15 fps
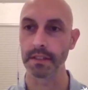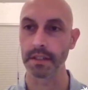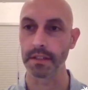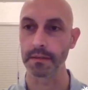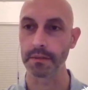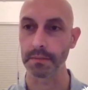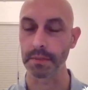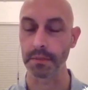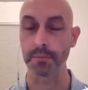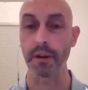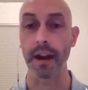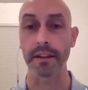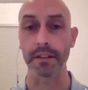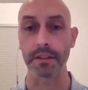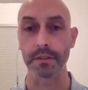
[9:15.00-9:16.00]
something
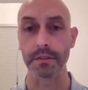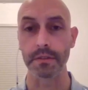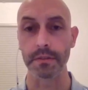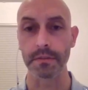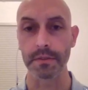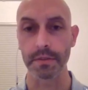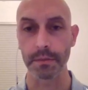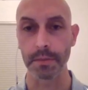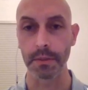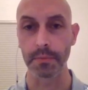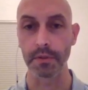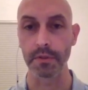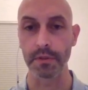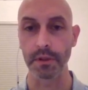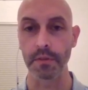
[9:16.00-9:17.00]
practical. So
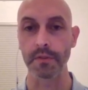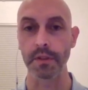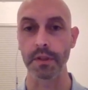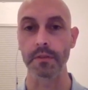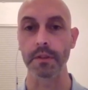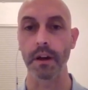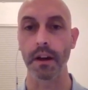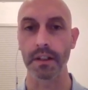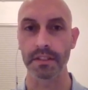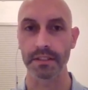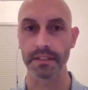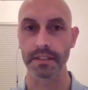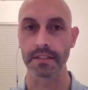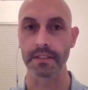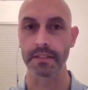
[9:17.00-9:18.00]
people don't feel
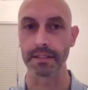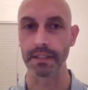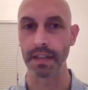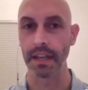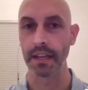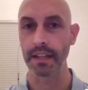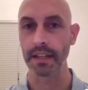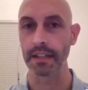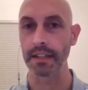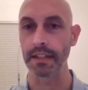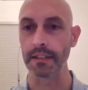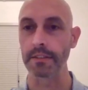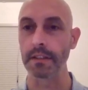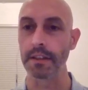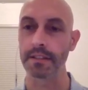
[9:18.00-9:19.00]
lost and
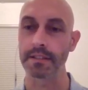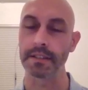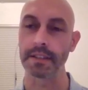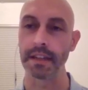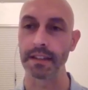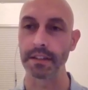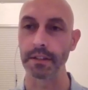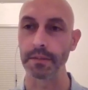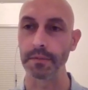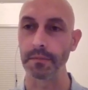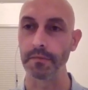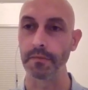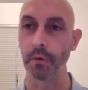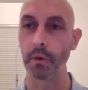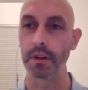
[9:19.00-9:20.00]
getting lost in that,
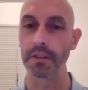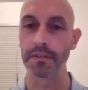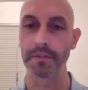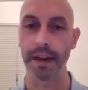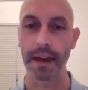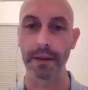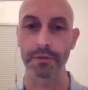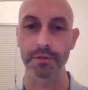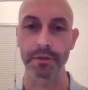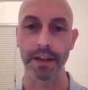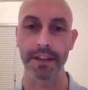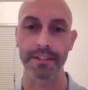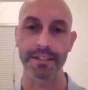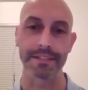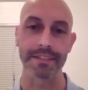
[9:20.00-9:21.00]
void of
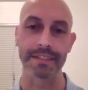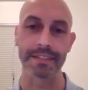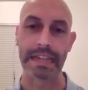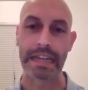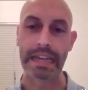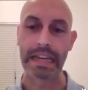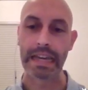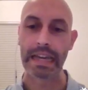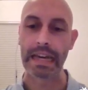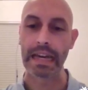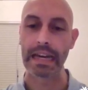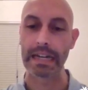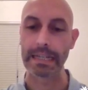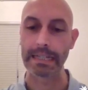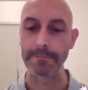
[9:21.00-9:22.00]
abstract.
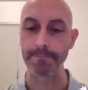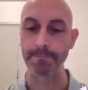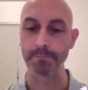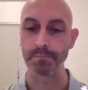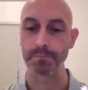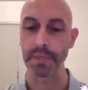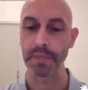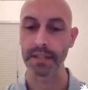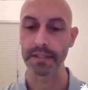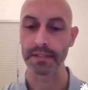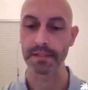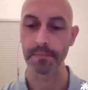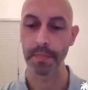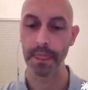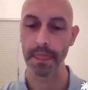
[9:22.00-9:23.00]
And because
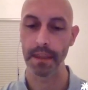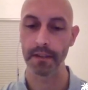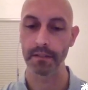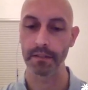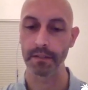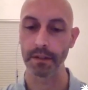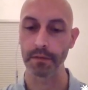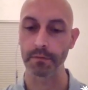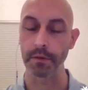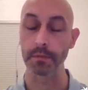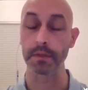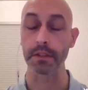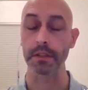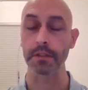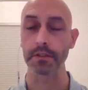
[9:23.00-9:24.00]
from
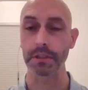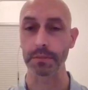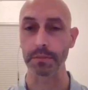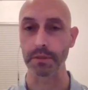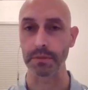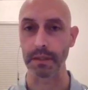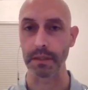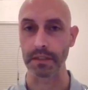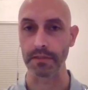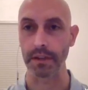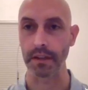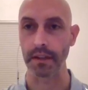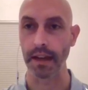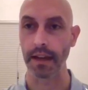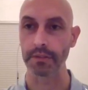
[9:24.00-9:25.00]
a coaching perspective,
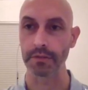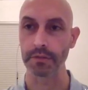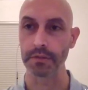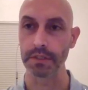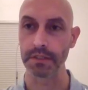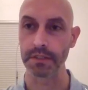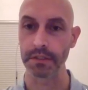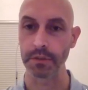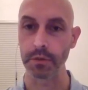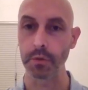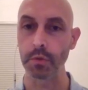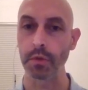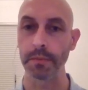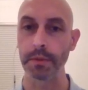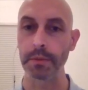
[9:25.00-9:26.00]
right, Agile is a
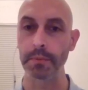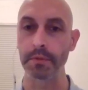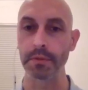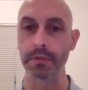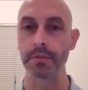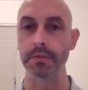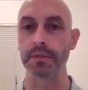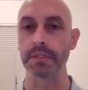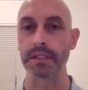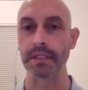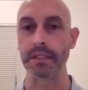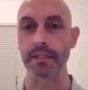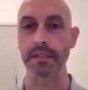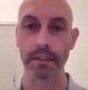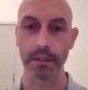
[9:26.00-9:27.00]
tool that people use to
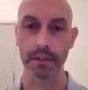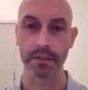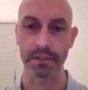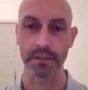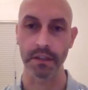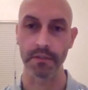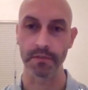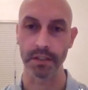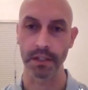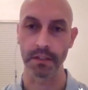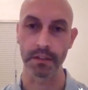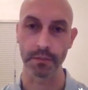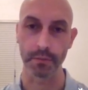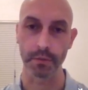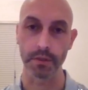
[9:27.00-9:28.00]
get their stuff done,
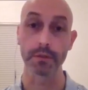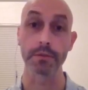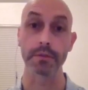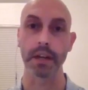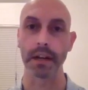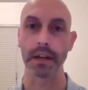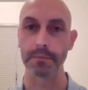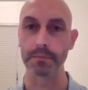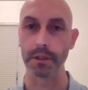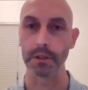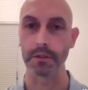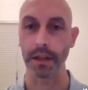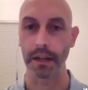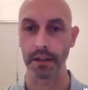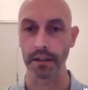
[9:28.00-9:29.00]
their real job,
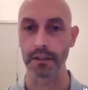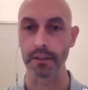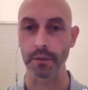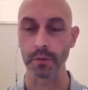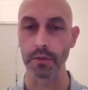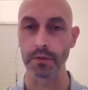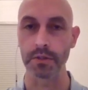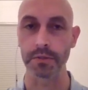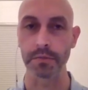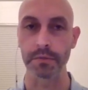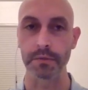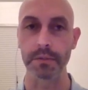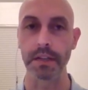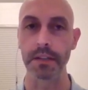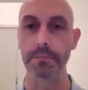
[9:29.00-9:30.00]
kind of in quotes,
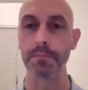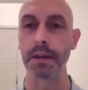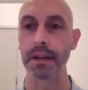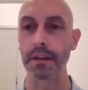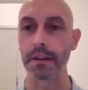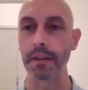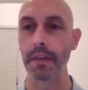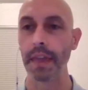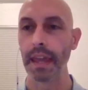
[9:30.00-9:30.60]
done better.